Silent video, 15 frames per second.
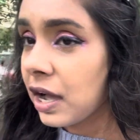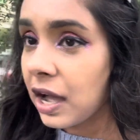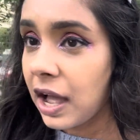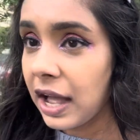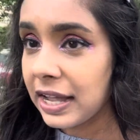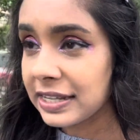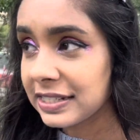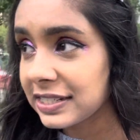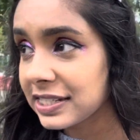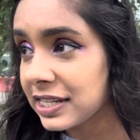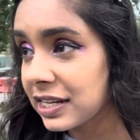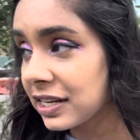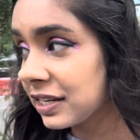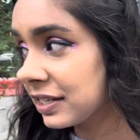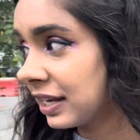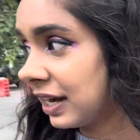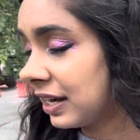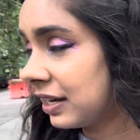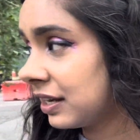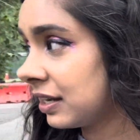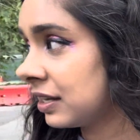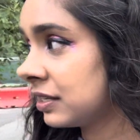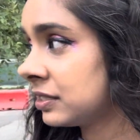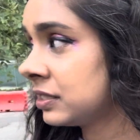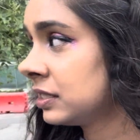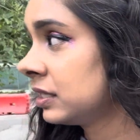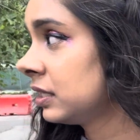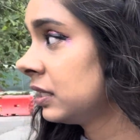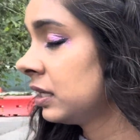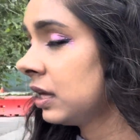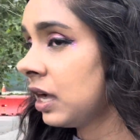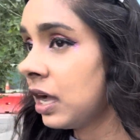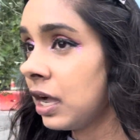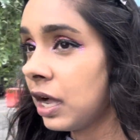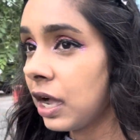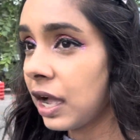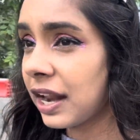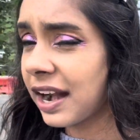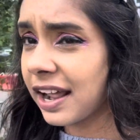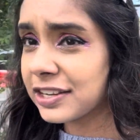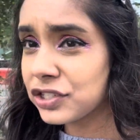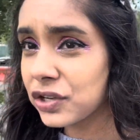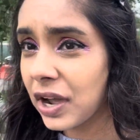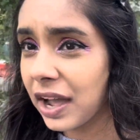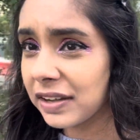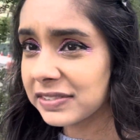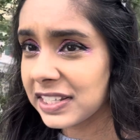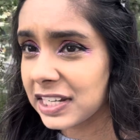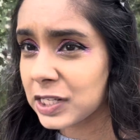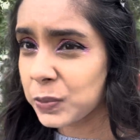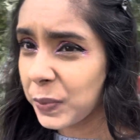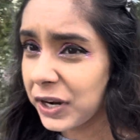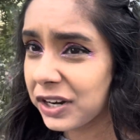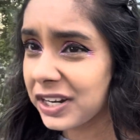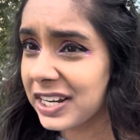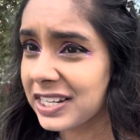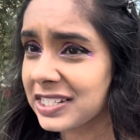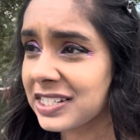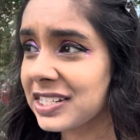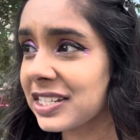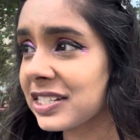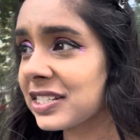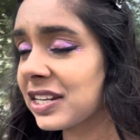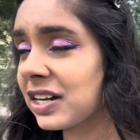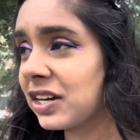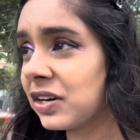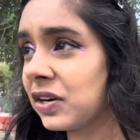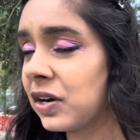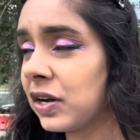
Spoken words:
and yeah, and I do have the experience, so